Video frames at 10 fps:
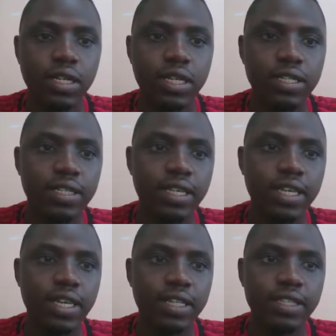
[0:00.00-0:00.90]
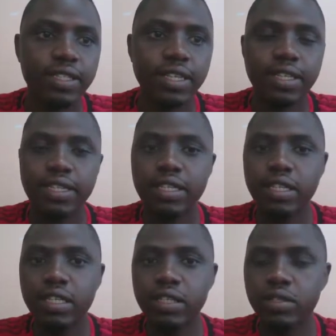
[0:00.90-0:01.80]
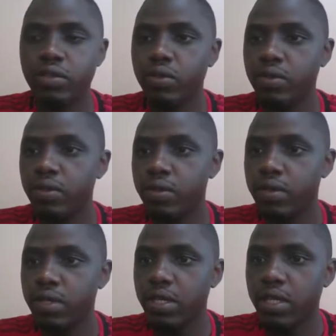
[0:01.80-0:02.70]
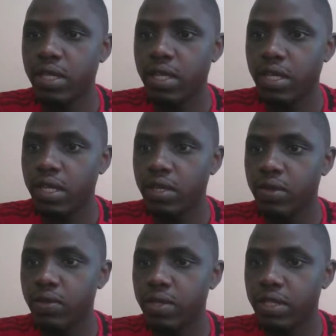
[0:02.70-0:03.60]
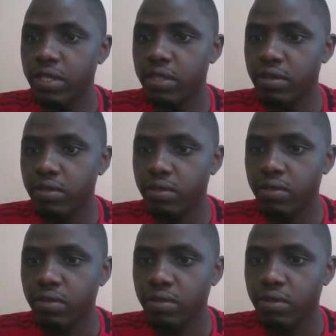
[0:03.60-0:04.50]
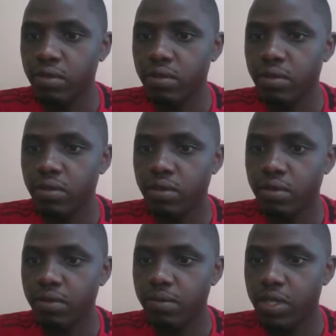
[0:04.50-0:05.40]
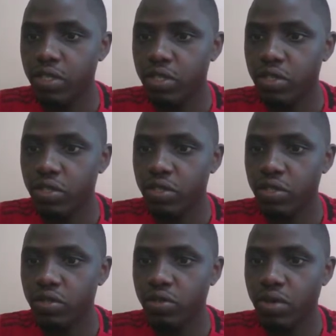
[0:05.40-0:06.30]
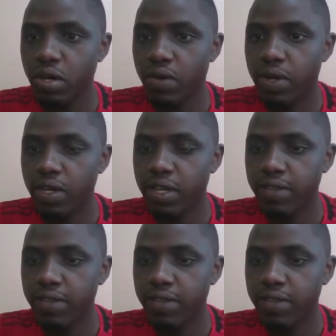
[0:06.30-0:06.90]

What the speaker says: let's get started. So we need to make changes to our